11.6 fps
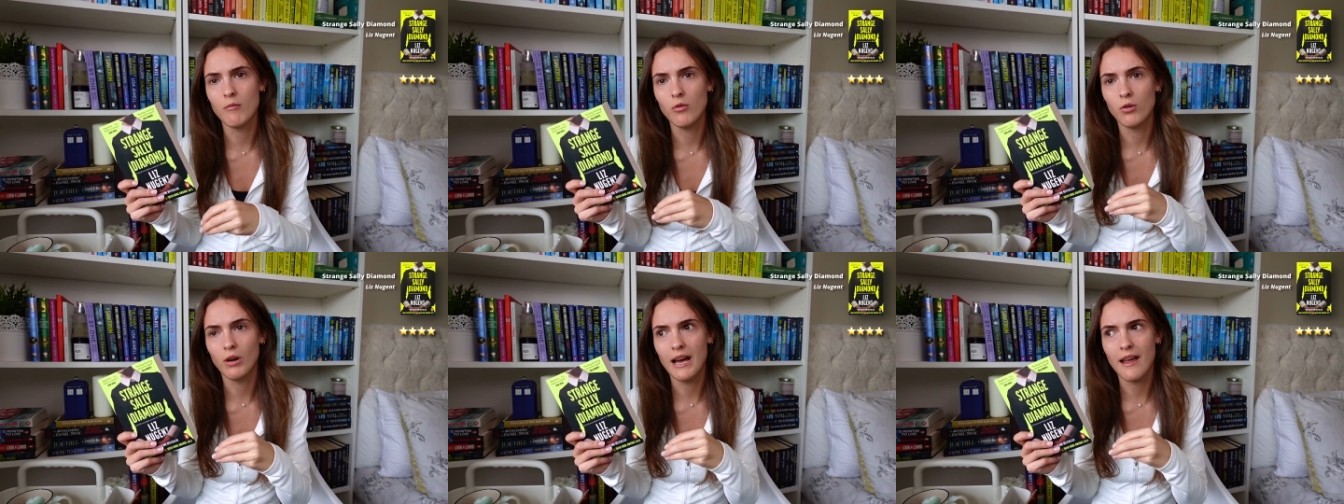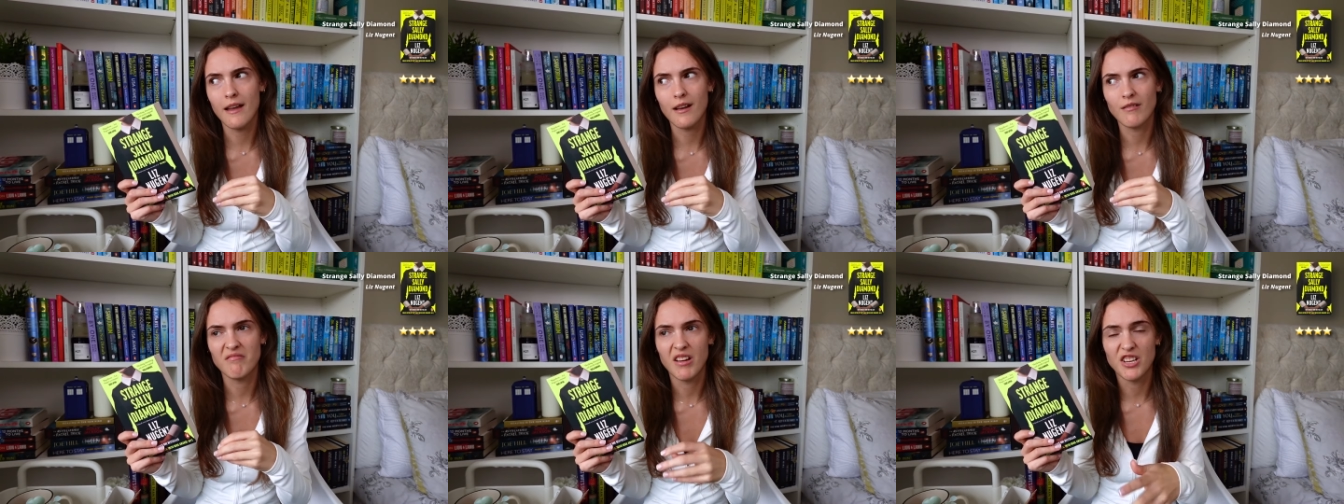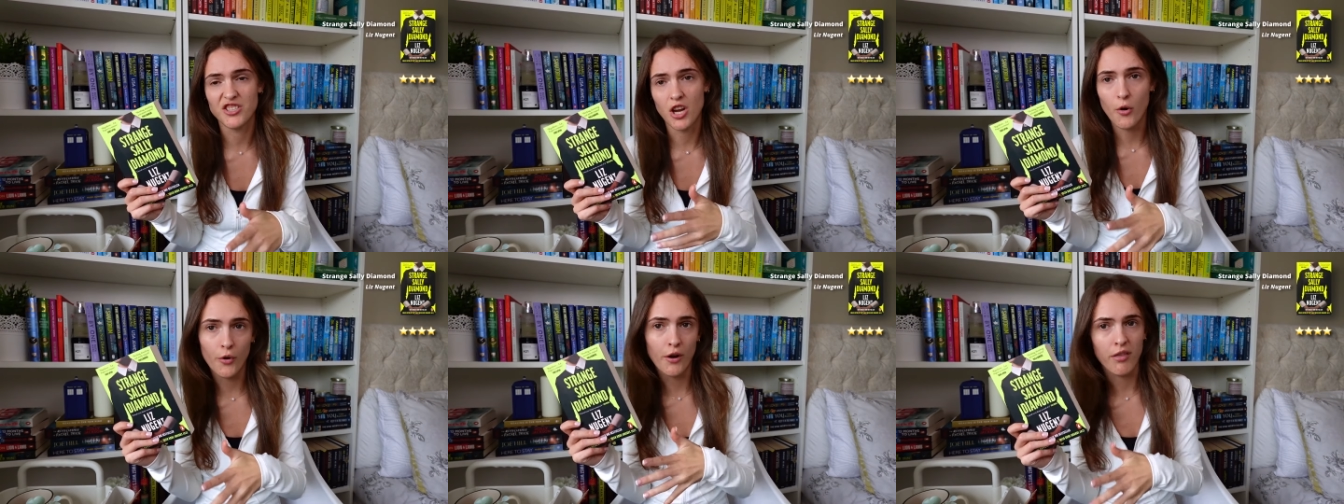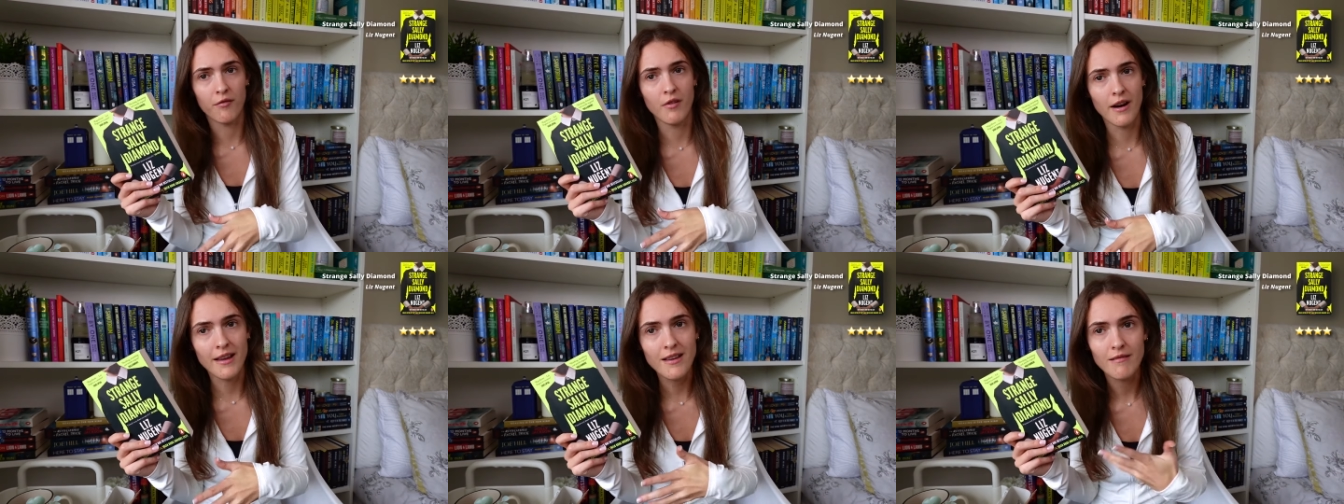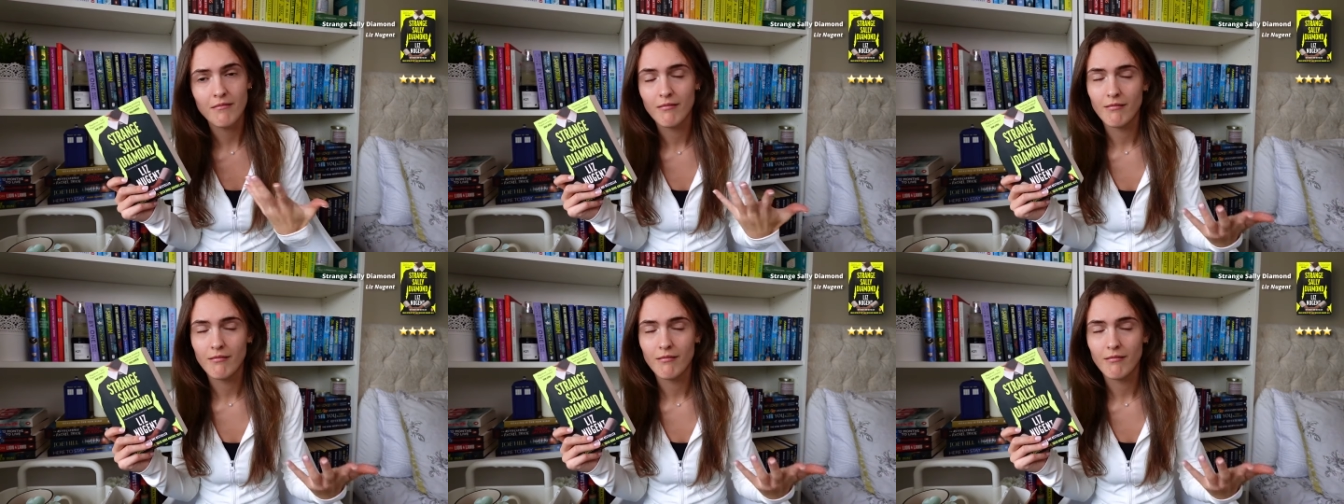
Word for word: more like a two or a three.